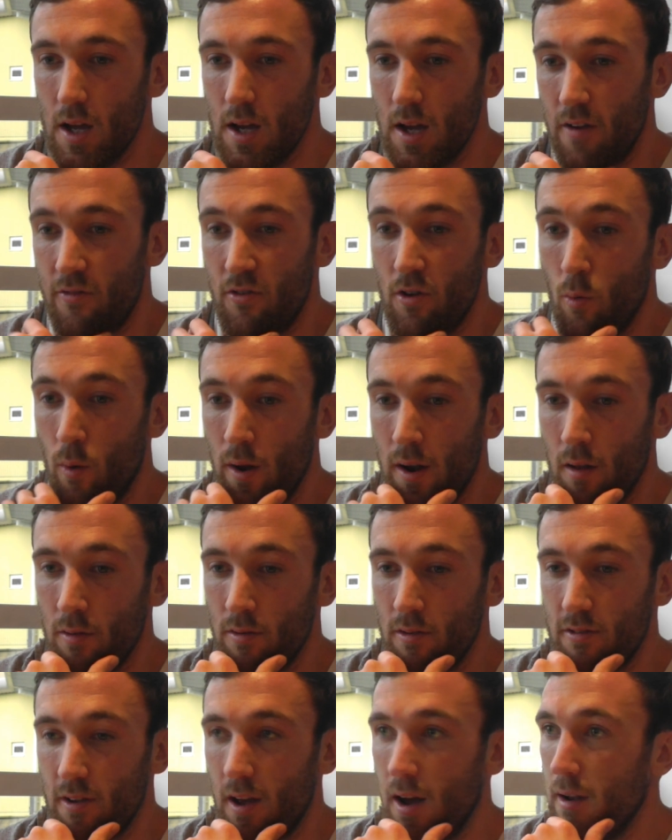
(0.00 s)
if you win on
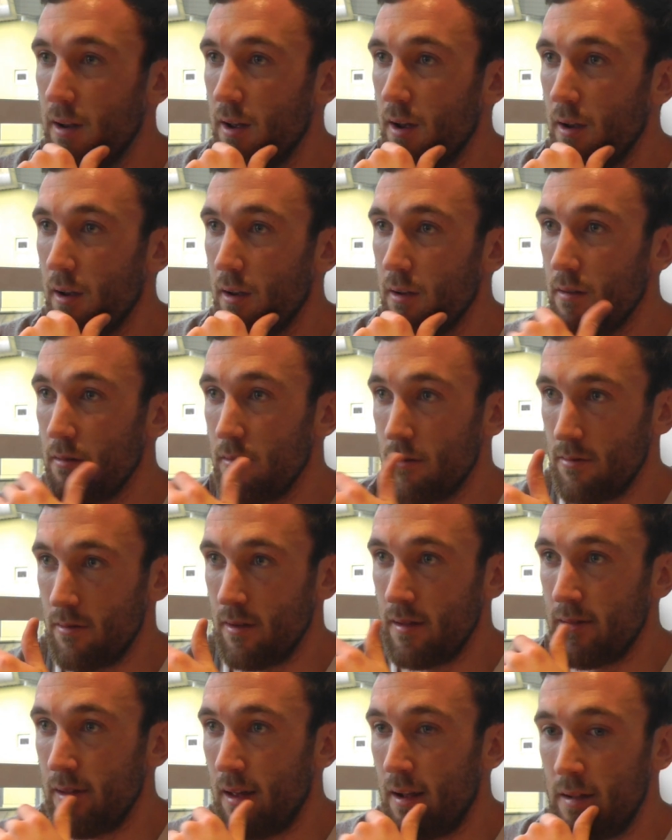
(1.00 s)
the Saturday,
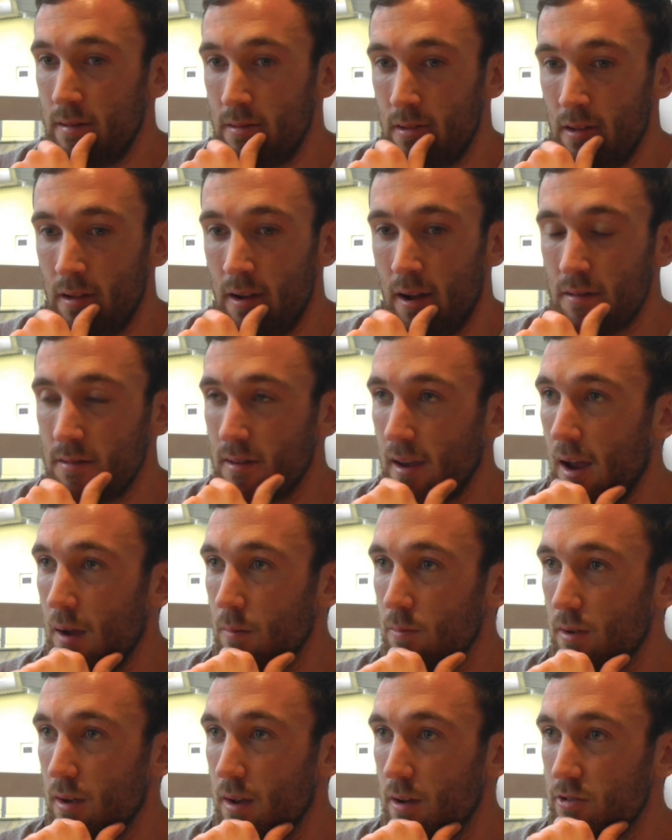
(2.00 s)
then the, the next
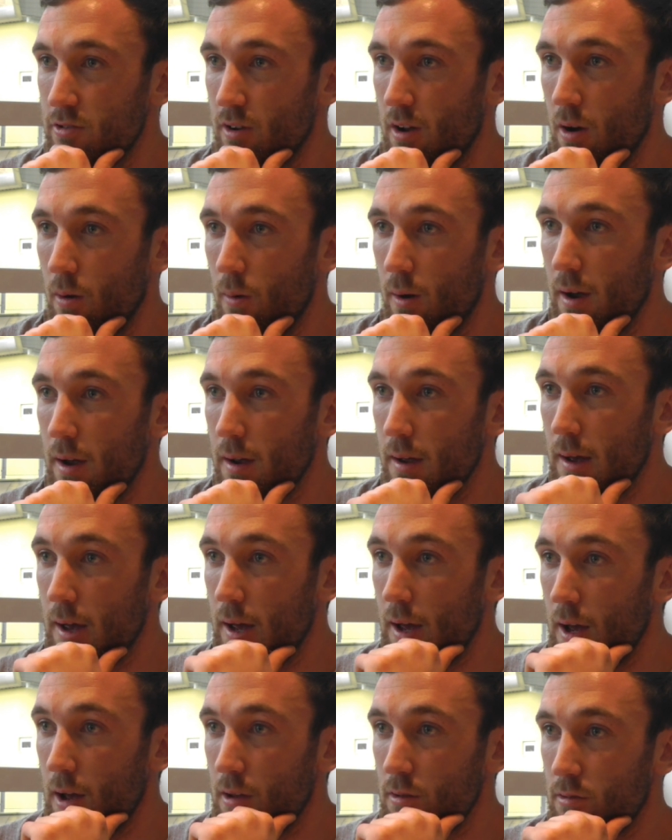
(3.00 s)
game's here straight away
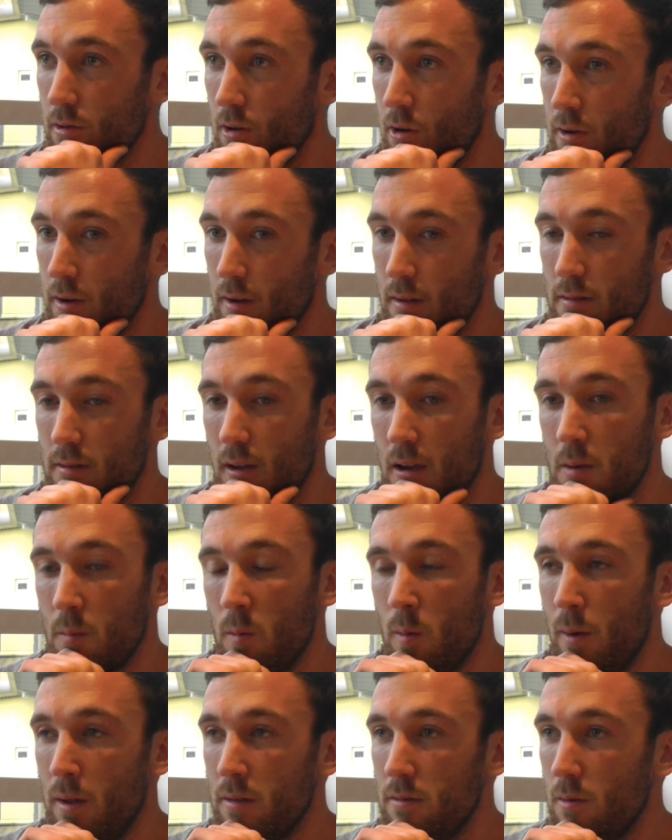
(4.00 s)
so you can take your
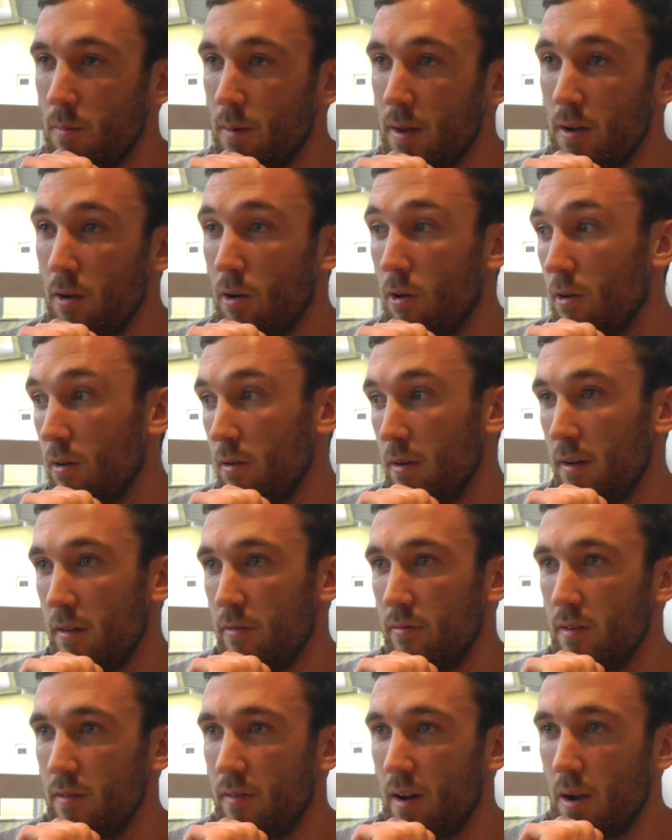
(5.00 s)
momentum in or
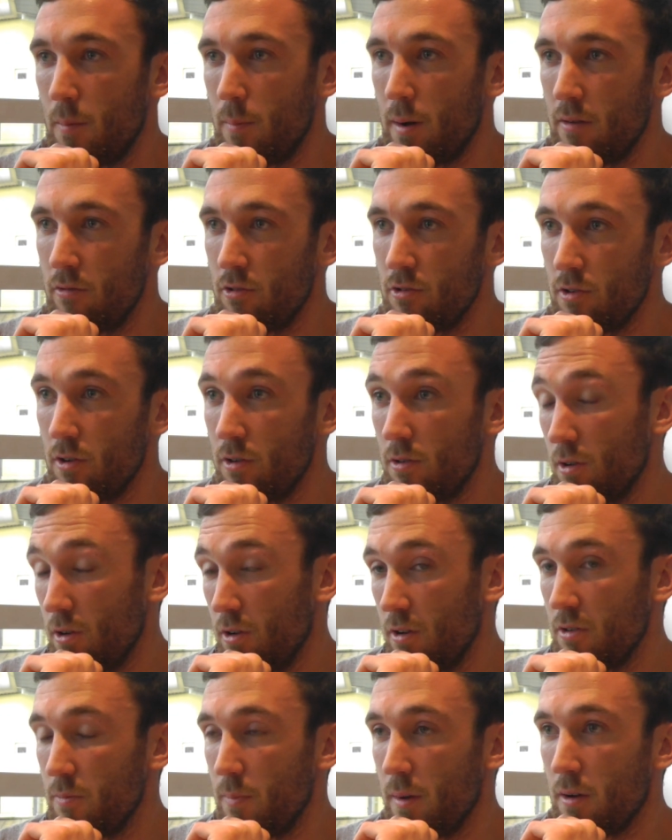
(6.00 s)
if you've had a bad result
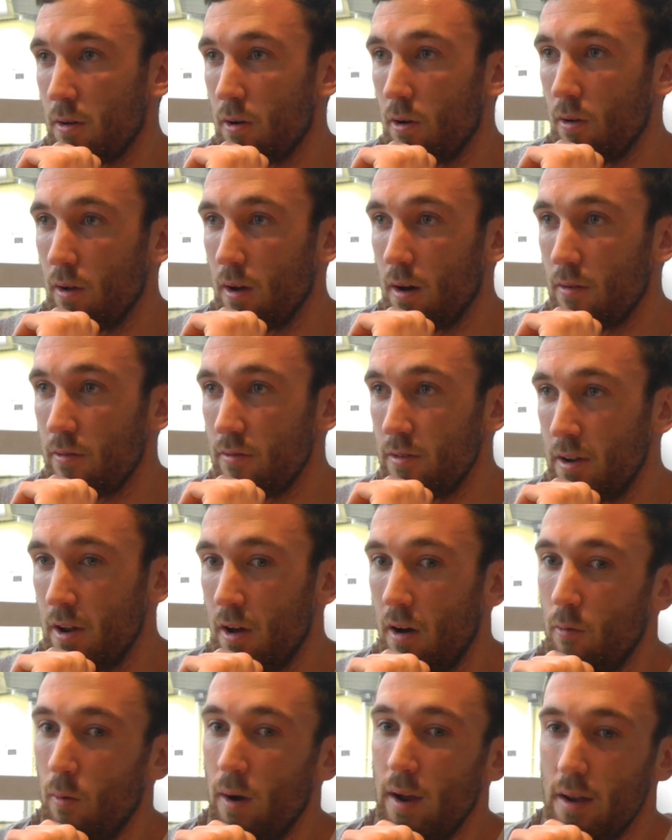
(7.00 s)
or it's been called off you're
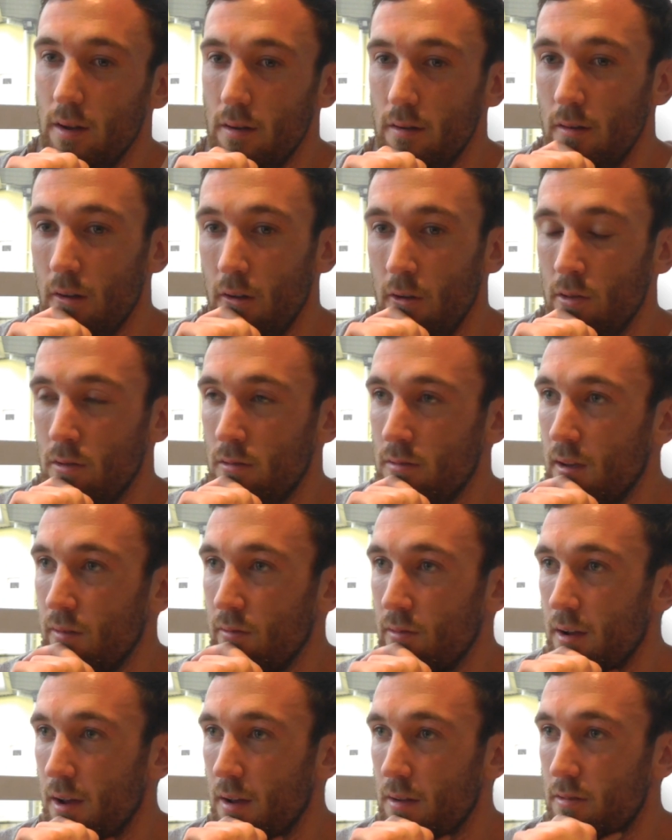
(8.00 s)
not waiting another
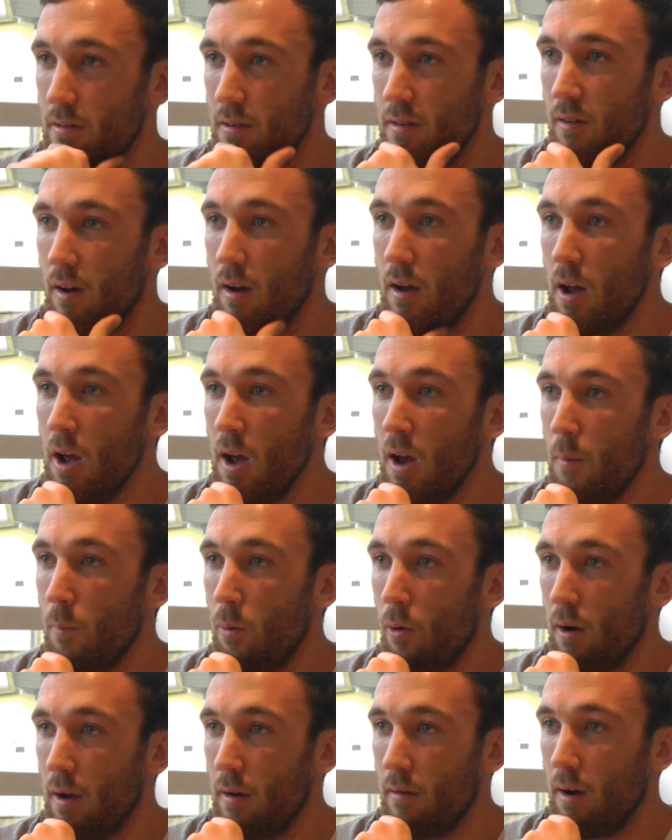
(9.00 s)
seven days to either
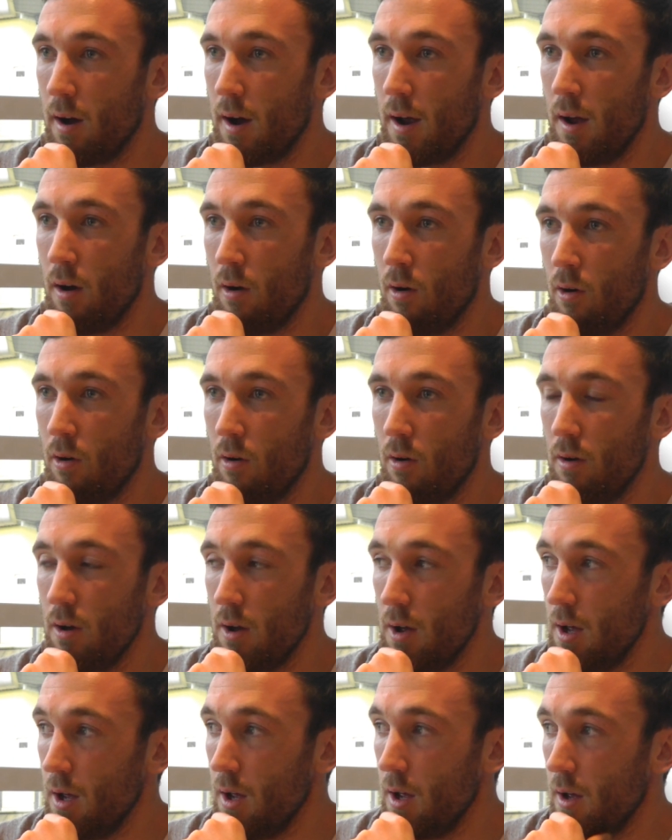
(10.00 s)
put it right or
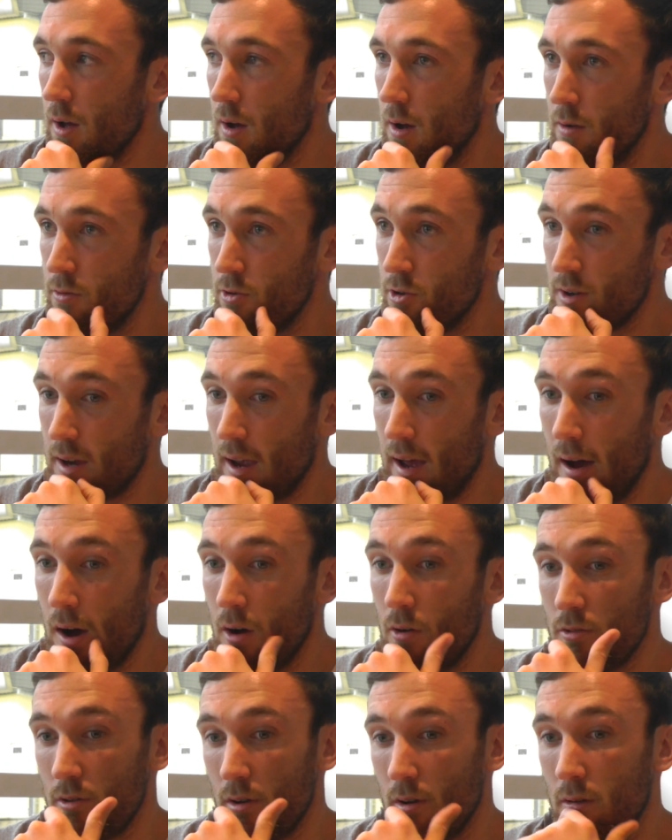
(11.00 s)
um, just get
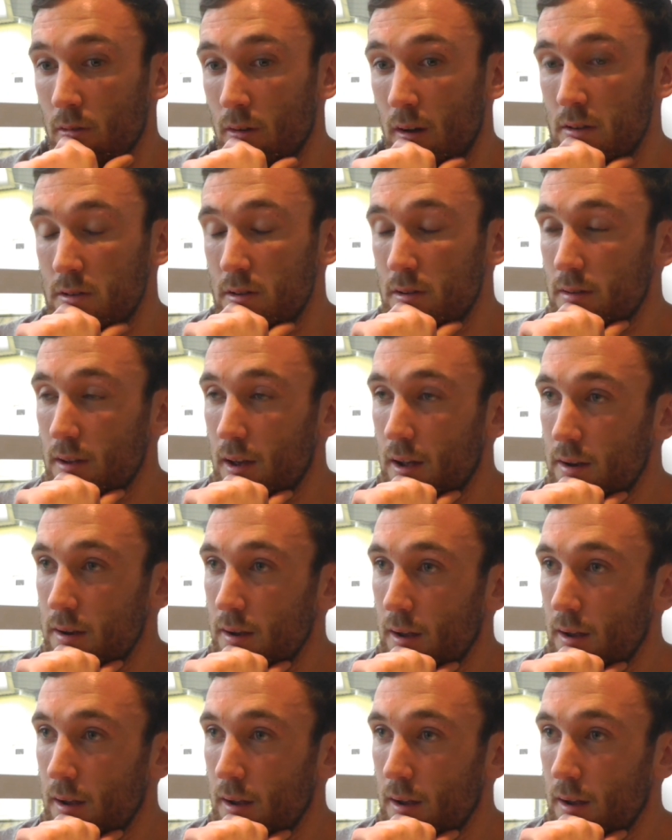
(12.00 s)
out so as you said